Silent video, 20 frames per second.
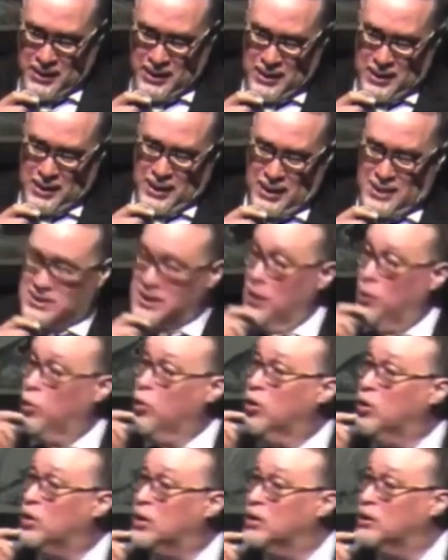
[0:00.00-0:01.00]
is at
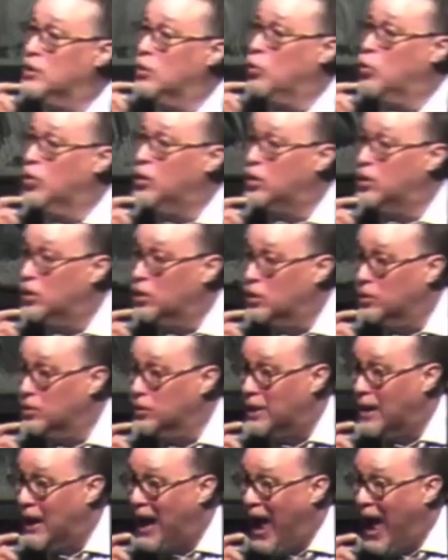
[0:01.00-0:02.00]
work in the world
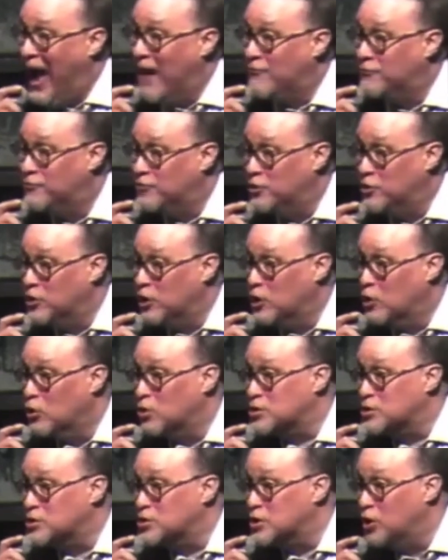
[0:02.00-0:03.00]
after your
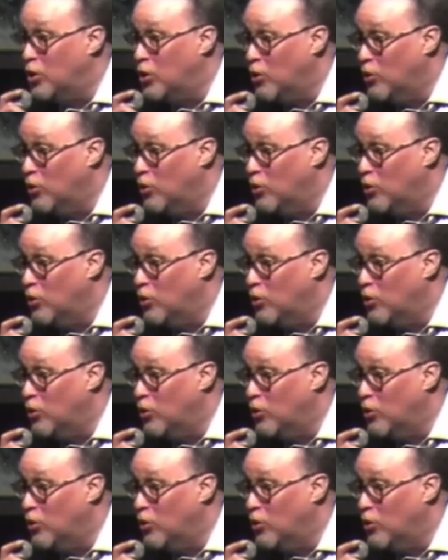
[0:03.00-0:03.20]
soul.